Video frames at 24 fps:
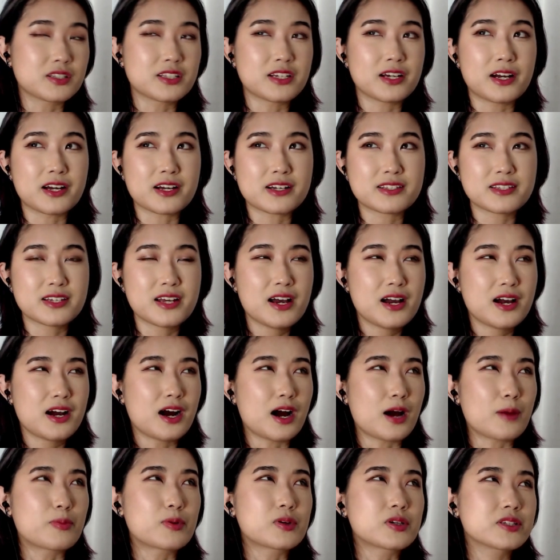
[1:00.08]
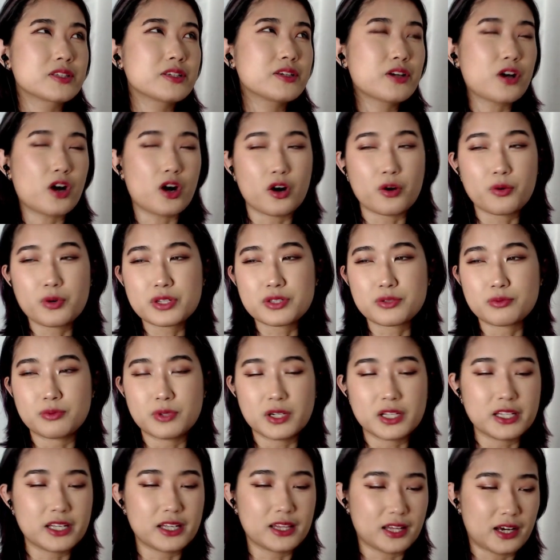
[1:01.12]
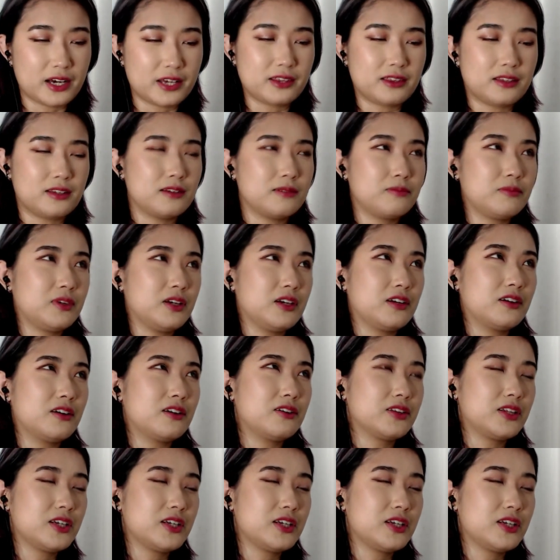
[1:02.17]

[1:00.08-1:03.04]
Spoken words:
X, I personally always really like them, you know.